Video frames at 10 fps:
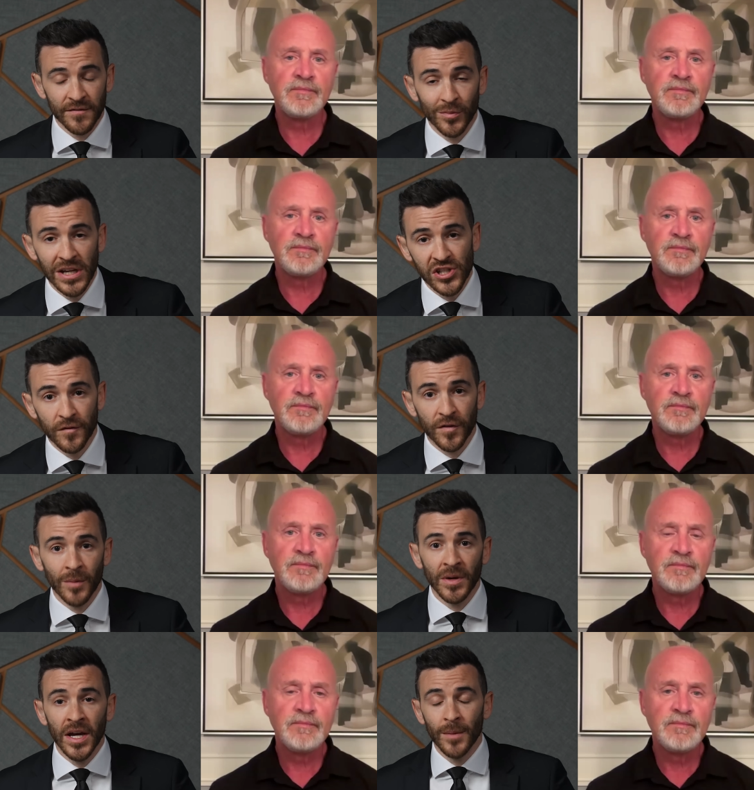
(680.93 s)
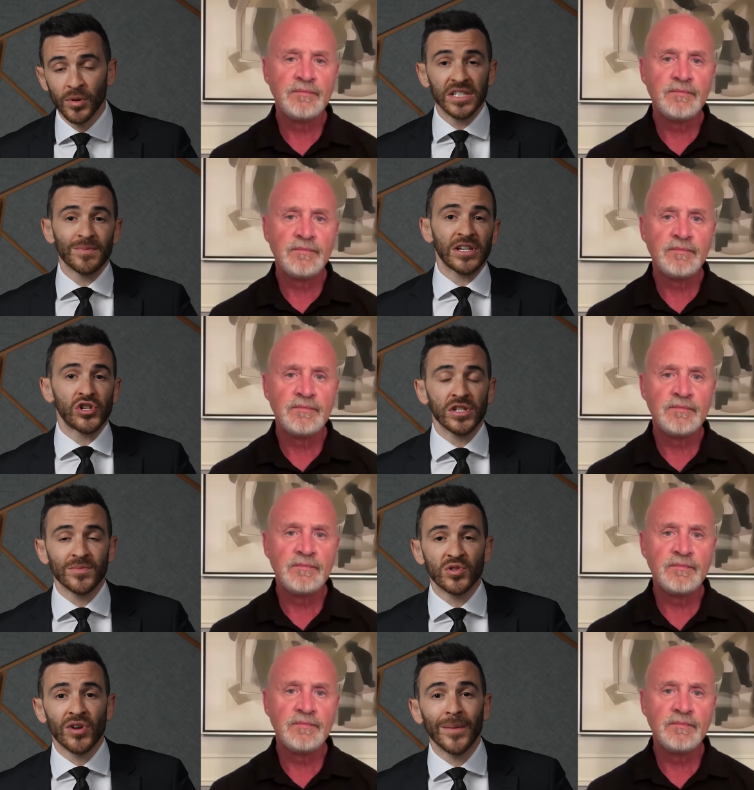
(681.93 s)
Speaker 1: information from. Please make sure to
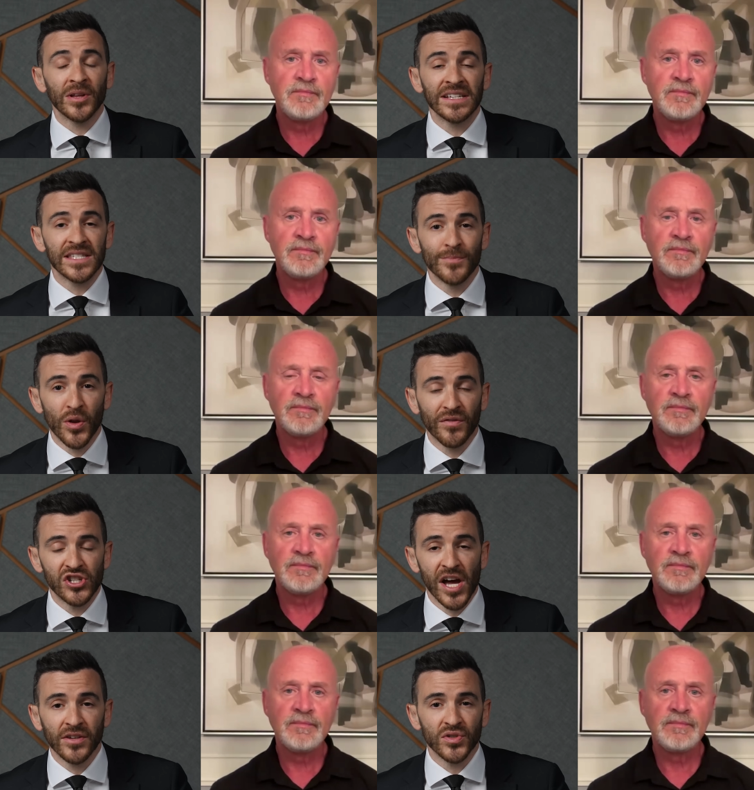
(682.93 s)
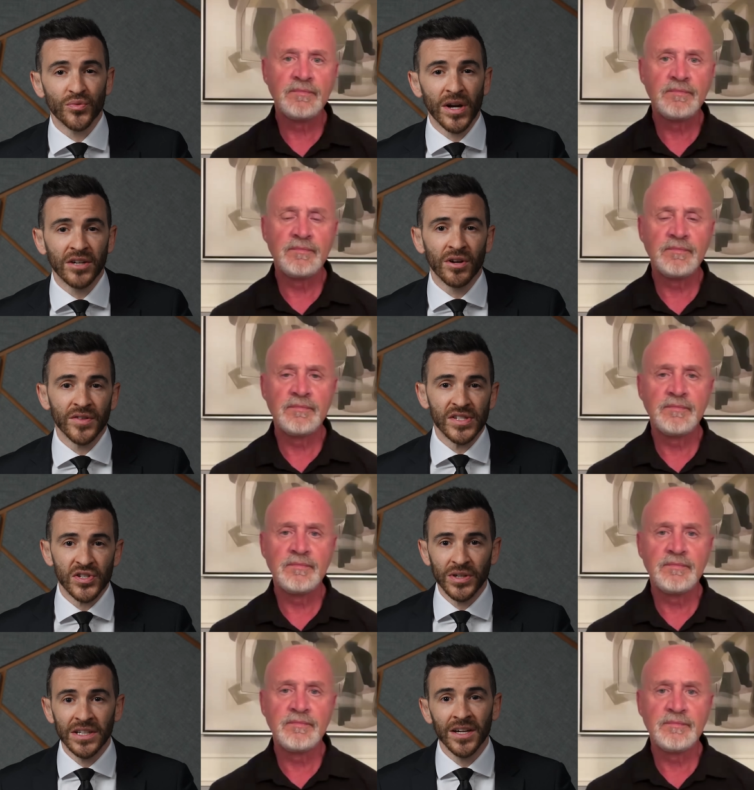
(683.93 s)
subscribe. The links to both of our channels are right here on the
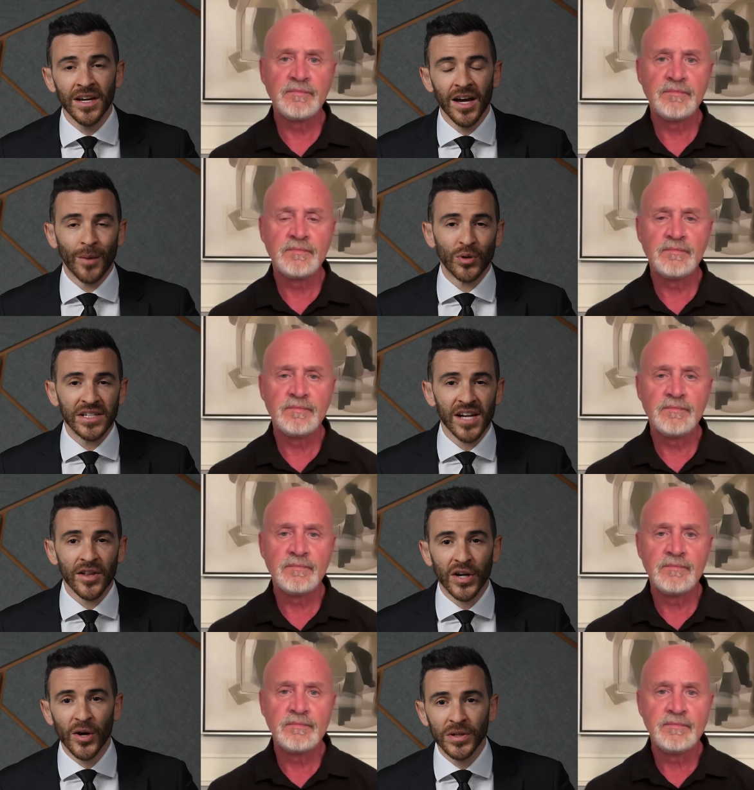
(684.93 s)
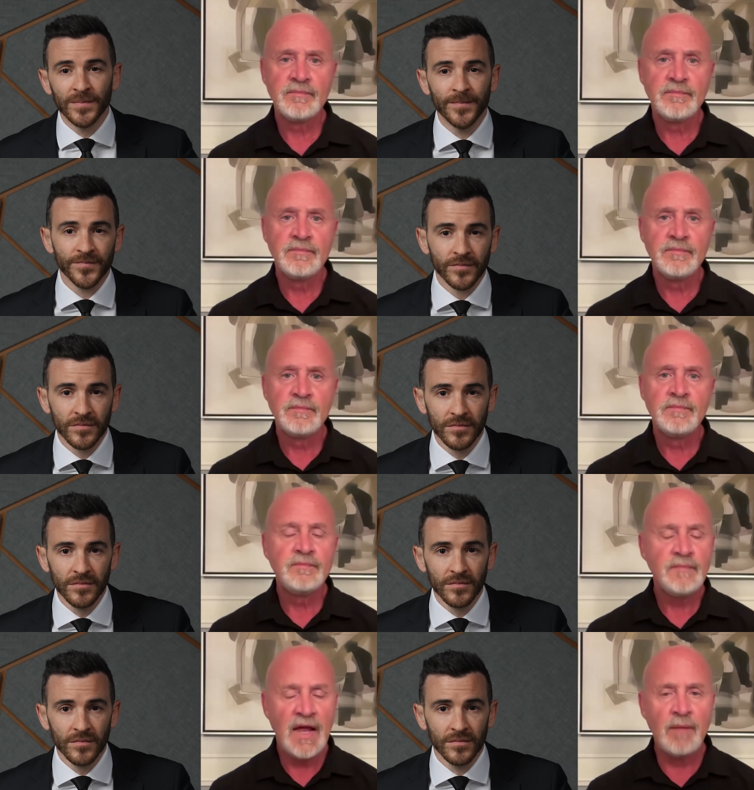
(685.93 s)
screen. I'm Brian Tyler Cohen,
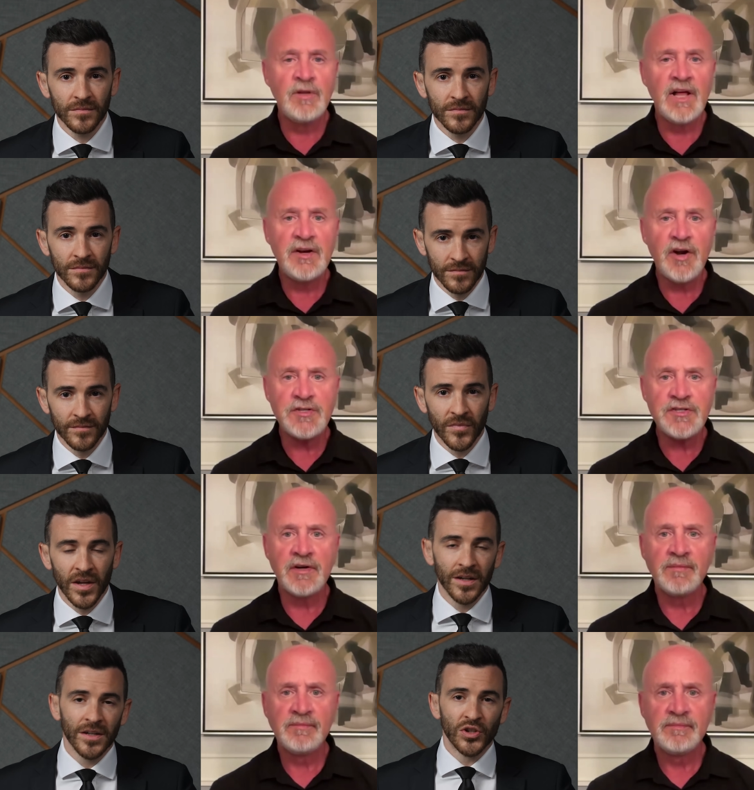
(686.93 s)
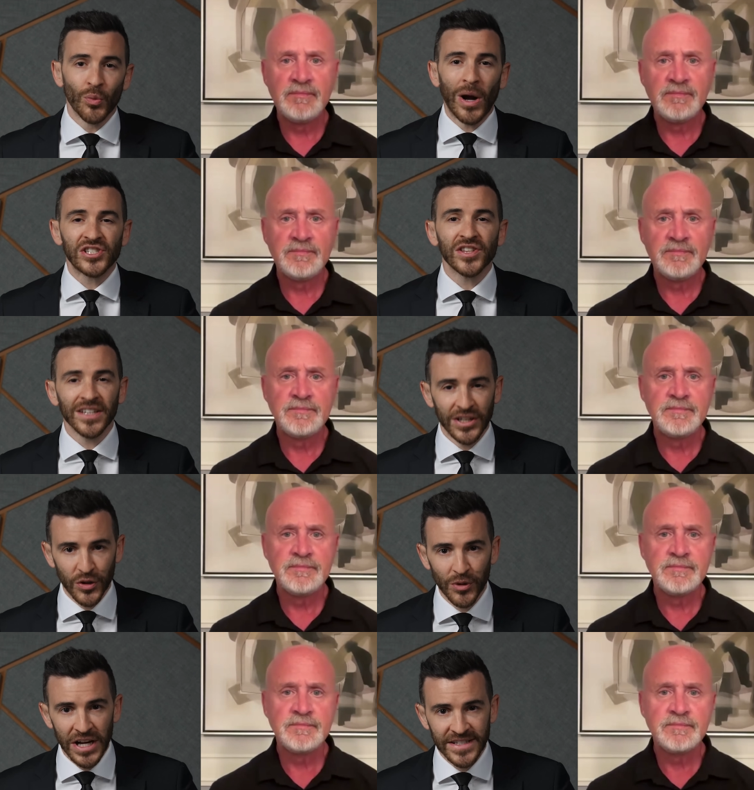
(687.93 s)
Speaker 2: and I'm Glenn Kirschner.
Speaker 1: You're watching the Legal
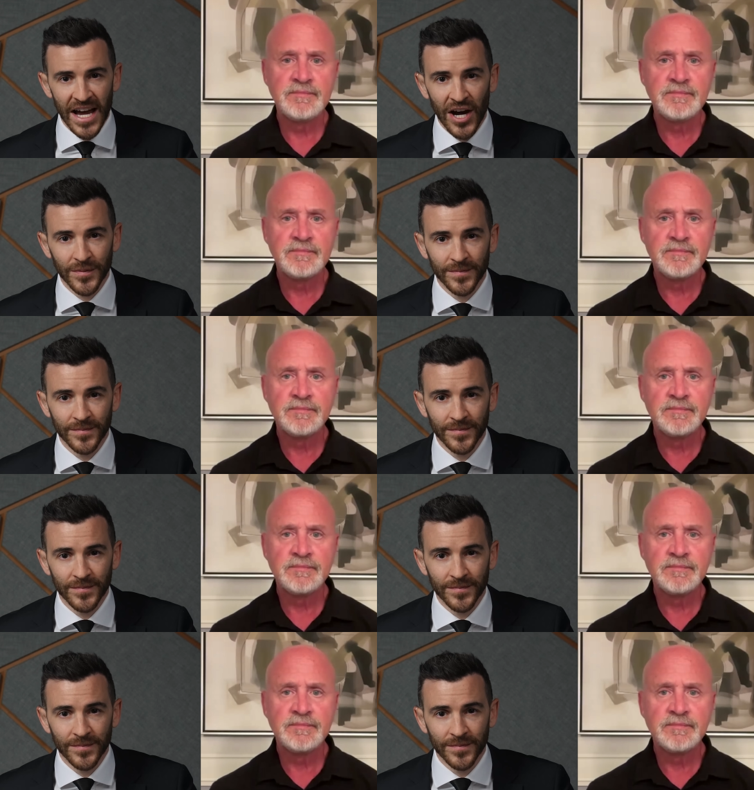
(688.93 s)
Breakdown.